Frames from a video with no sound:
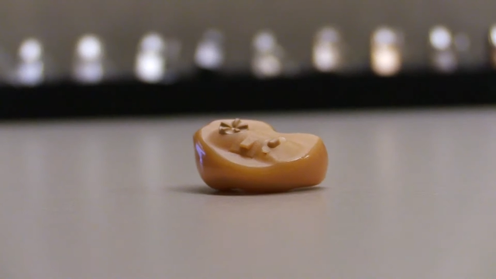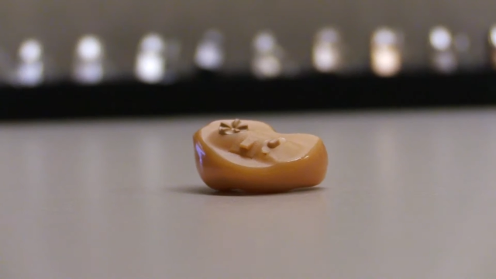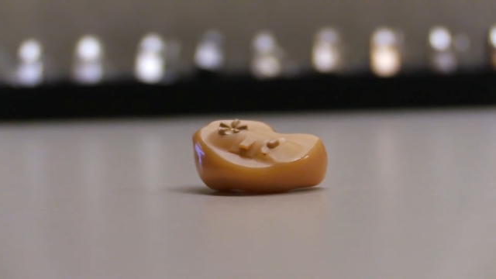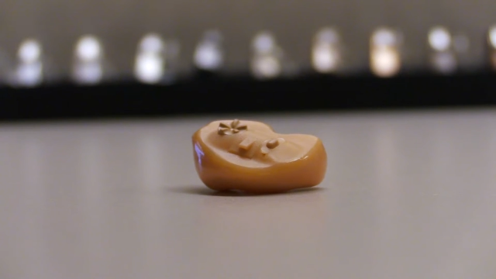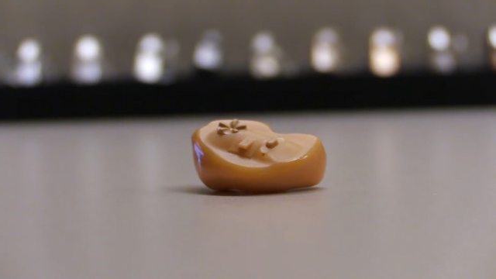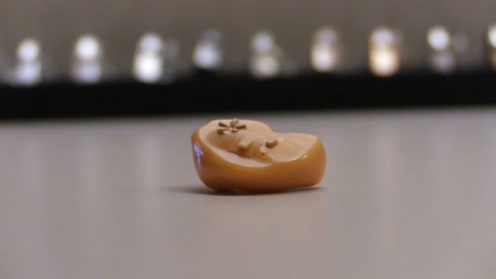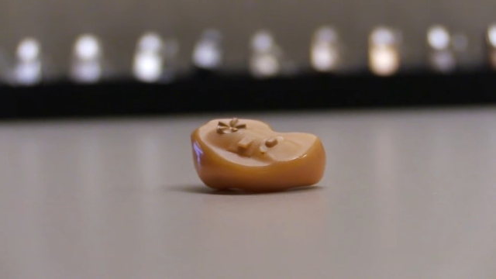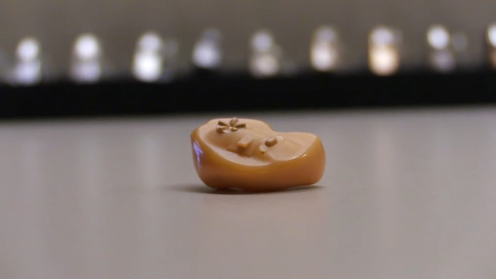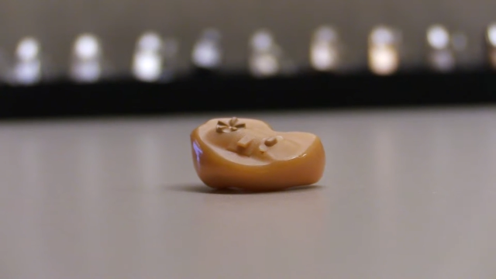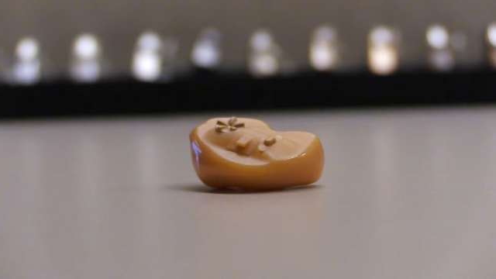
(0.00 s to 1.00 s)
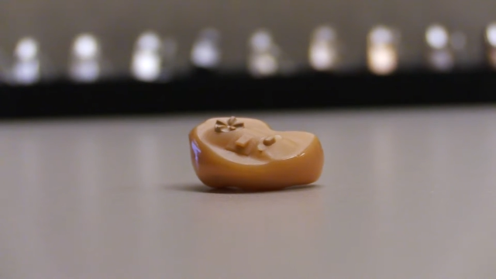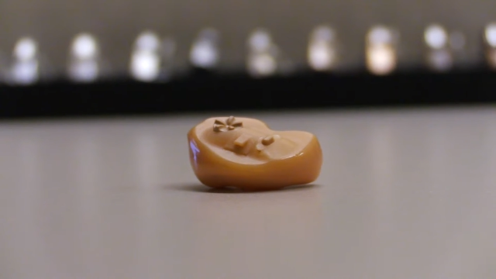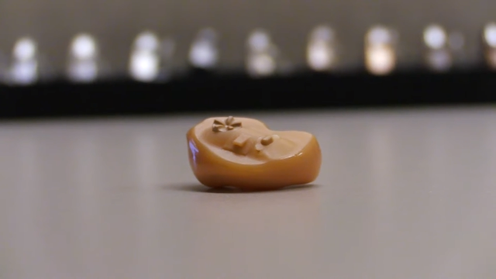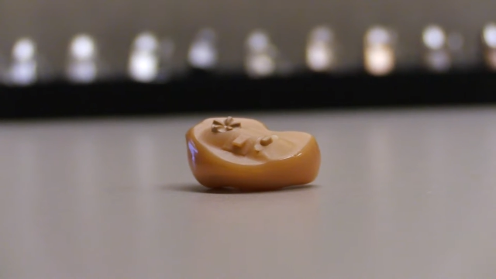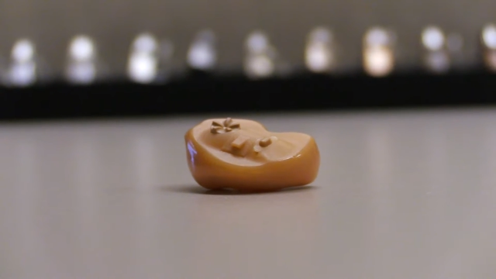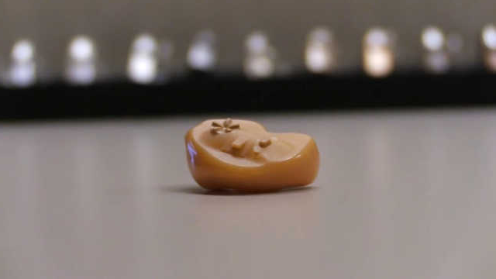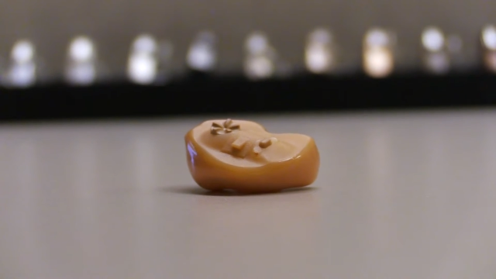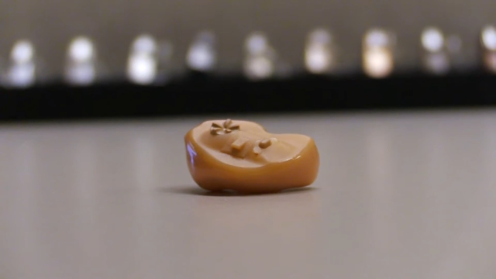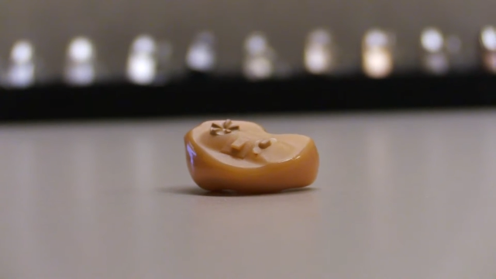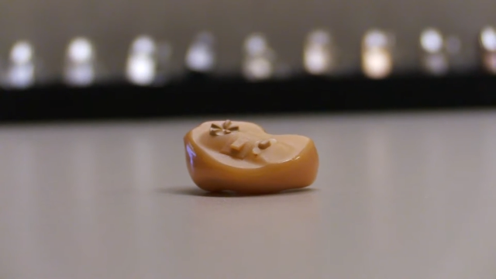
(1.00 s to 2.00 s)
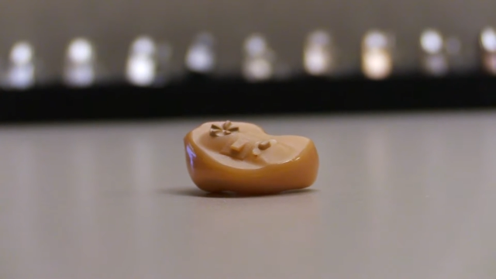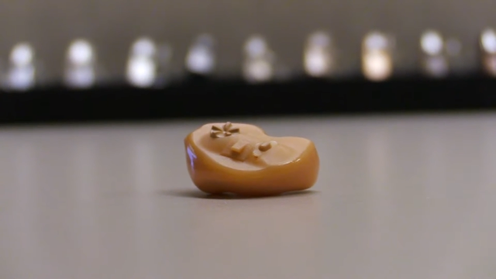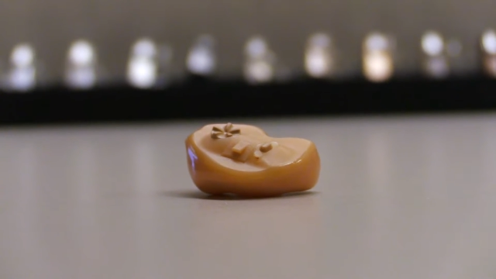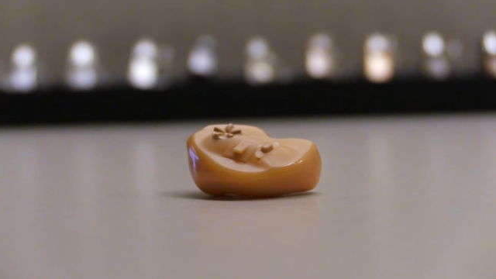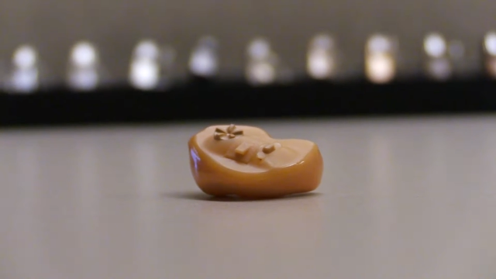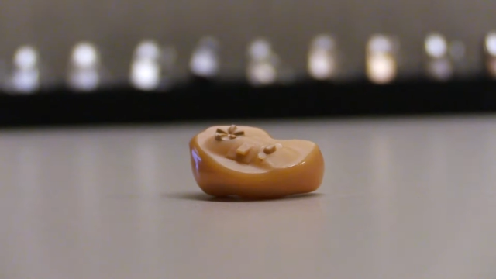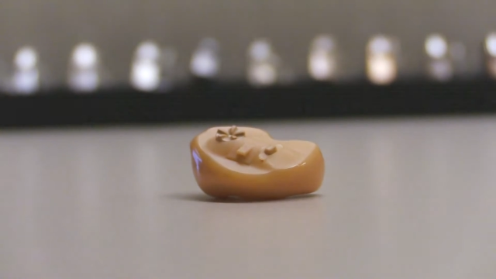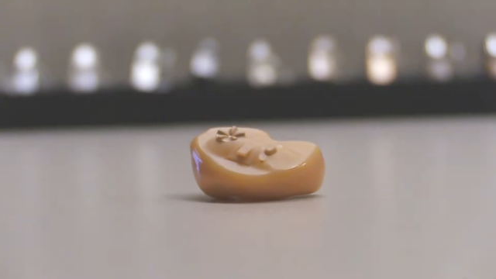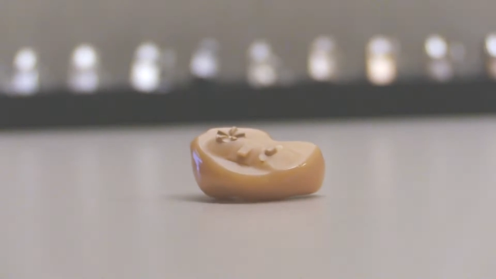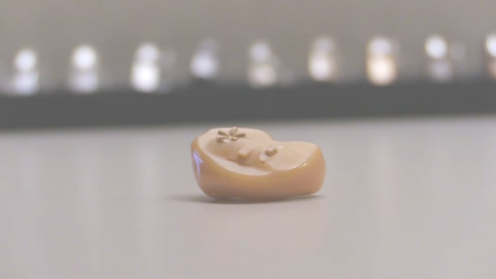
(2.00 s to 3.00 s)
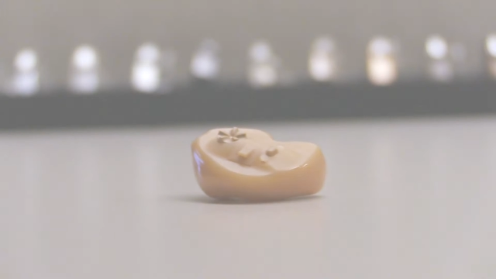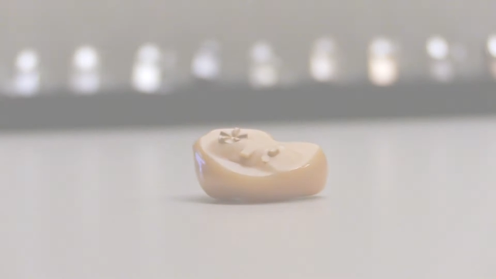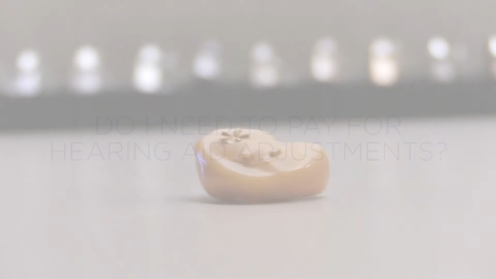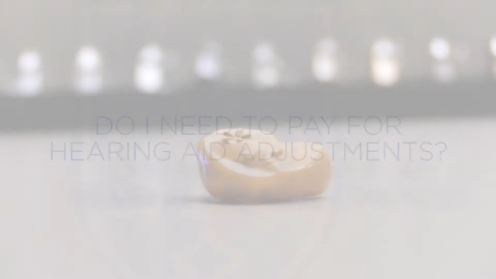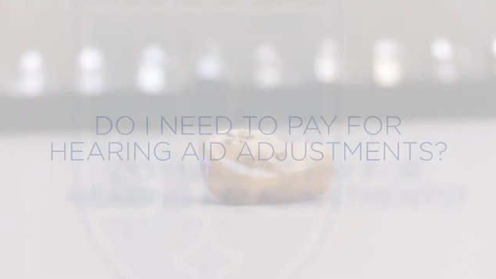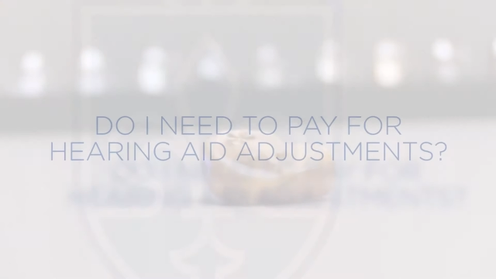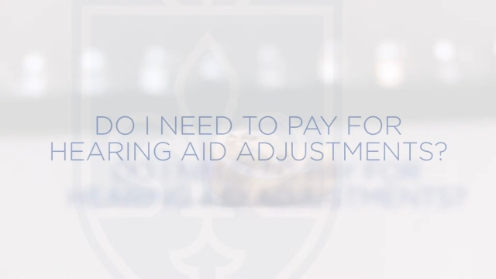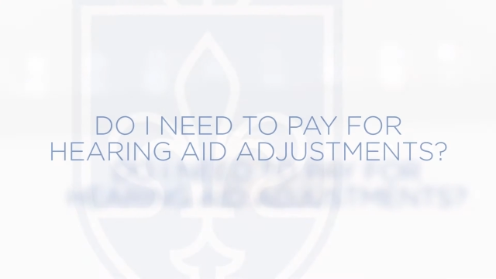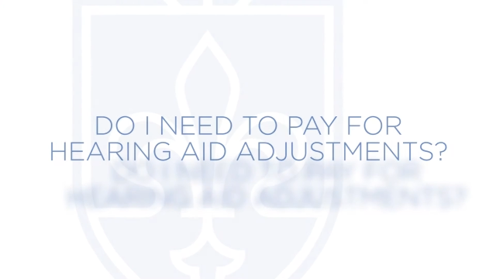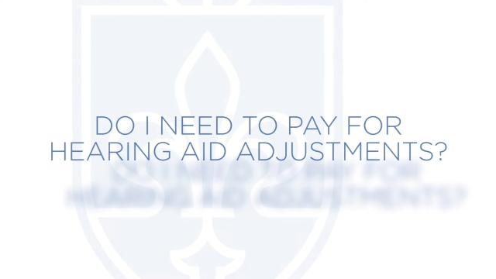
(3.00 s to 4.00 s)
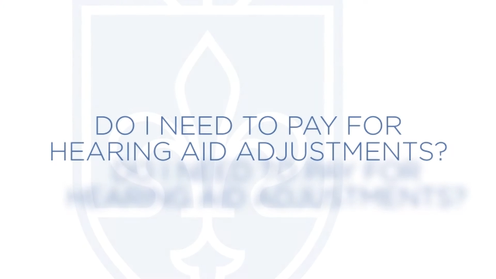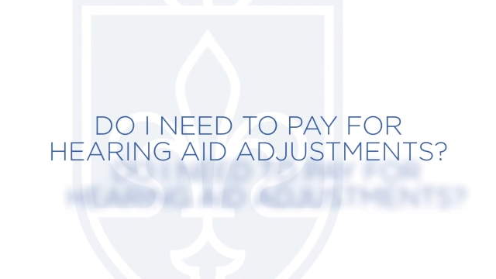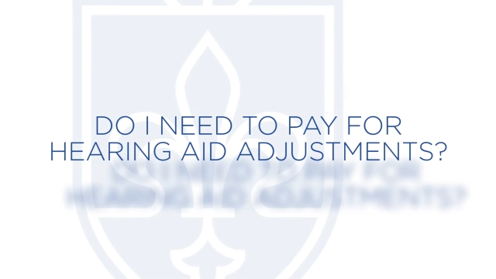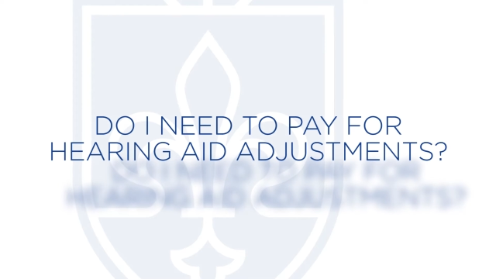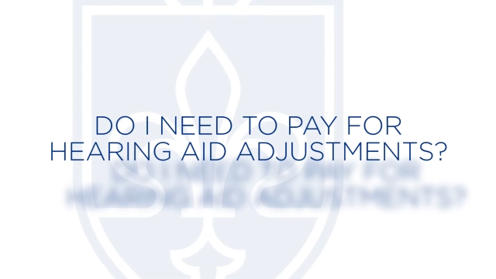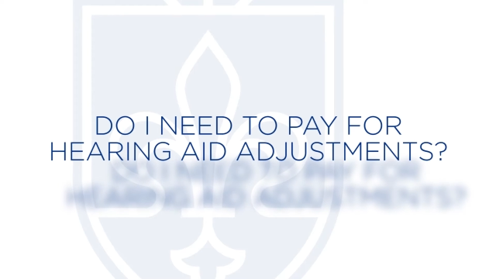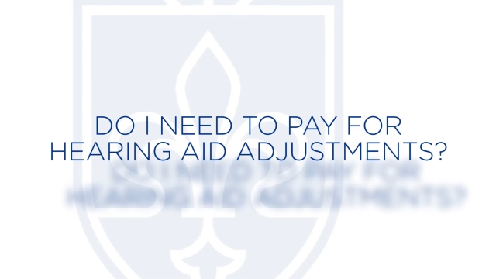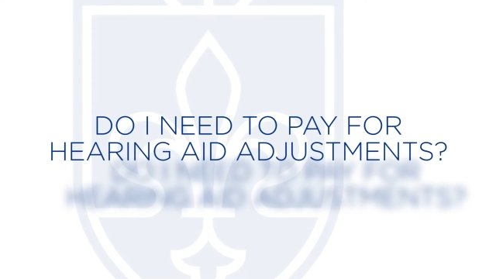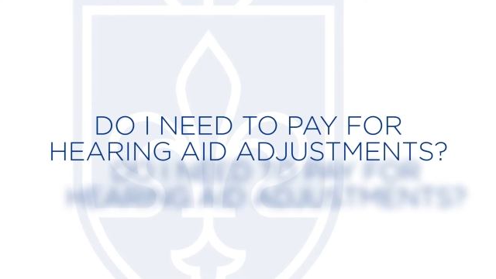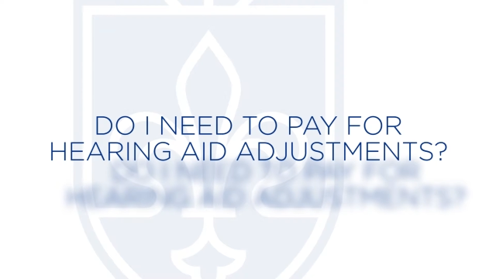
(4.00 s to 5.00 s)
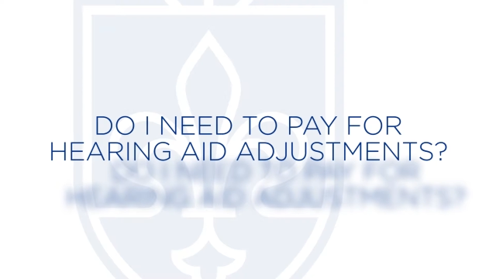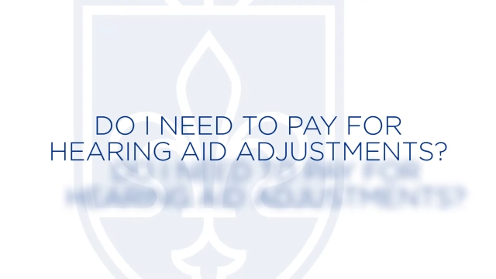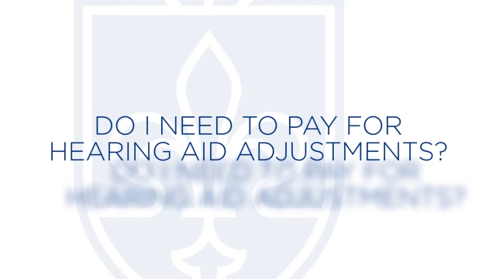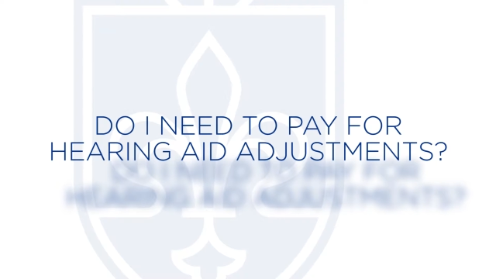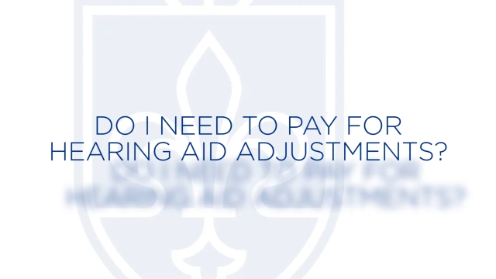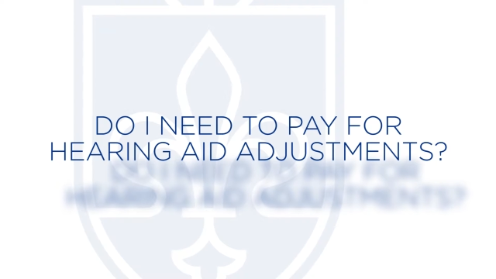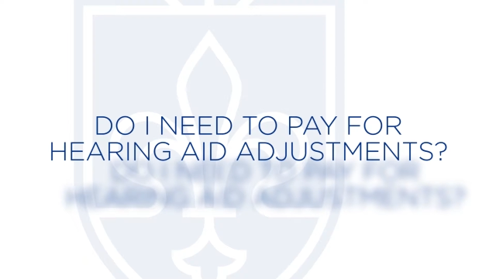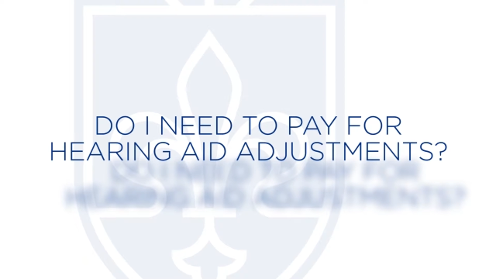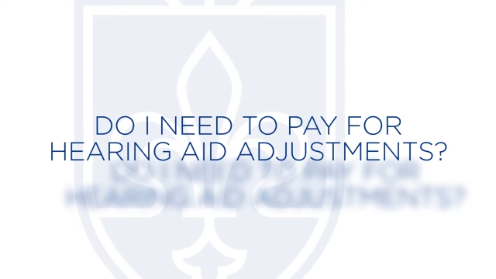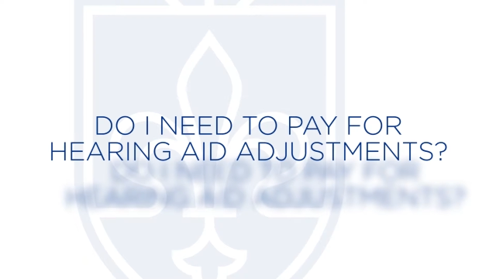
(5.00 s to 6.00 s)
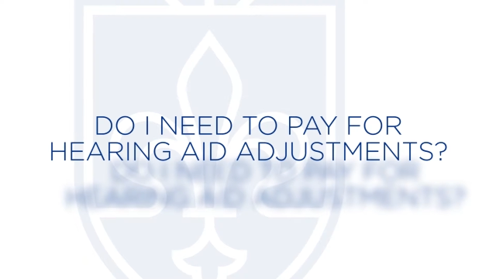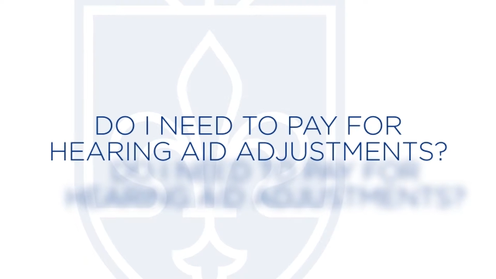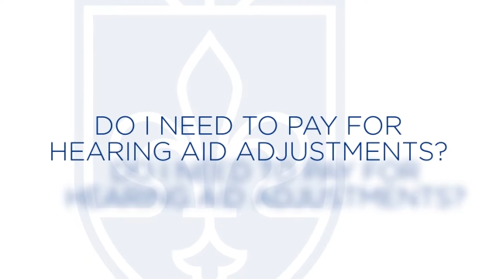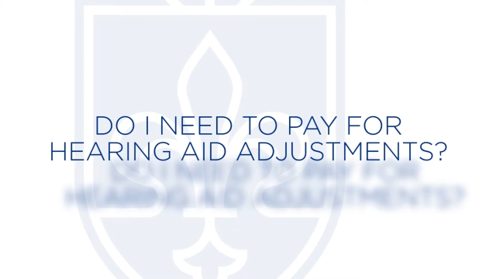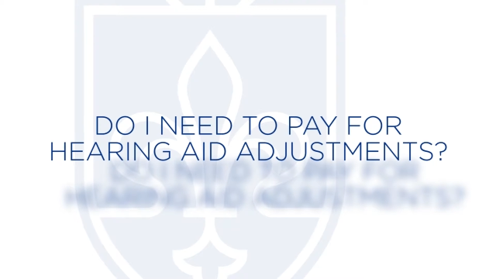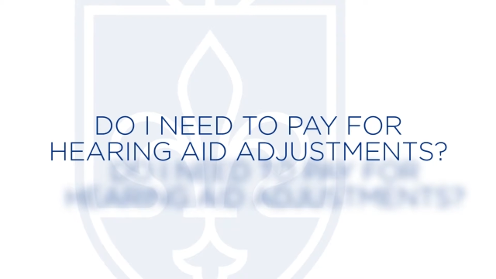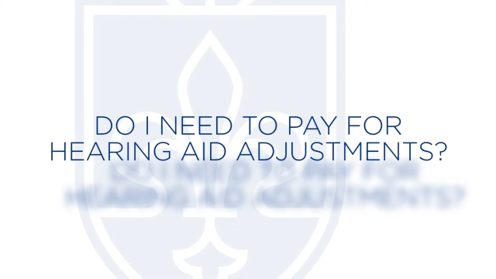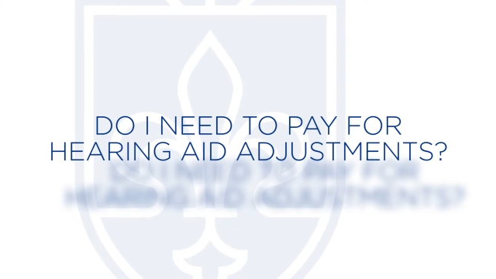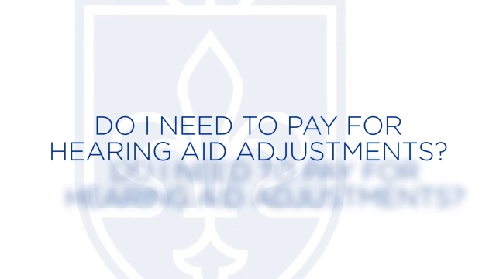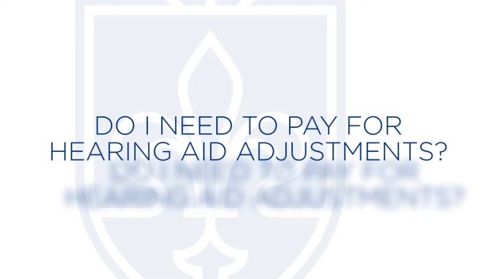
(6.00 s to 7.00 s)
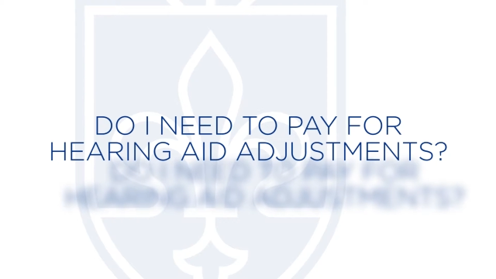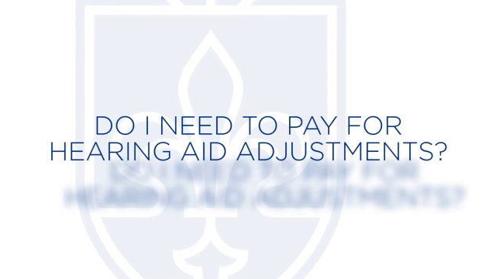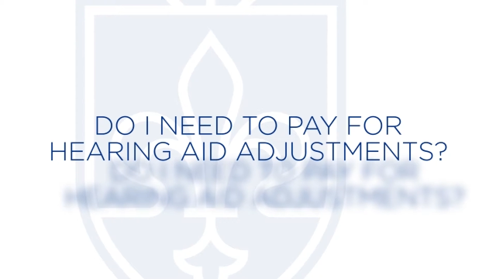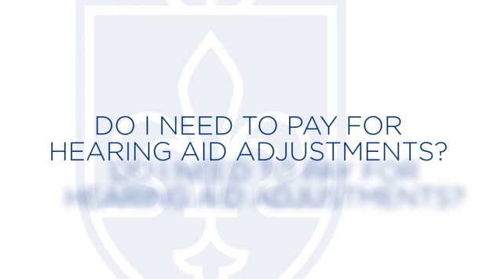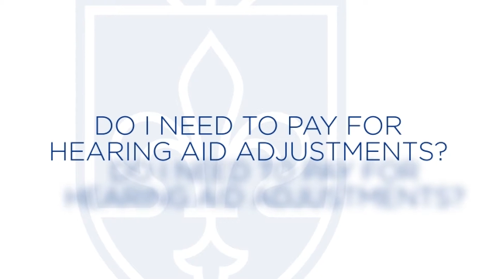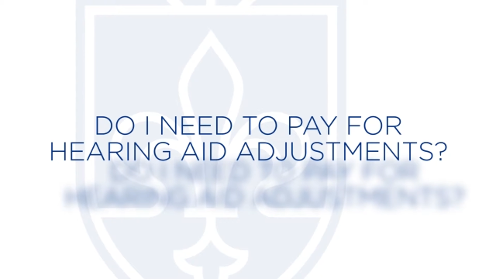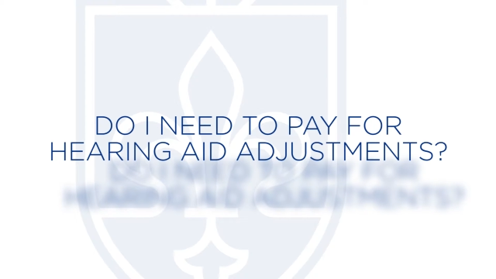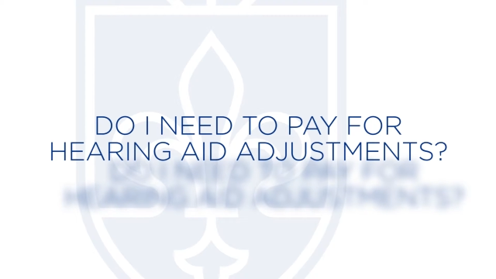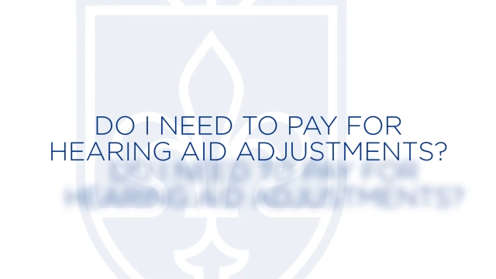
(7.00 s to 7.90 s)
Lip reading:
(no speaker visible)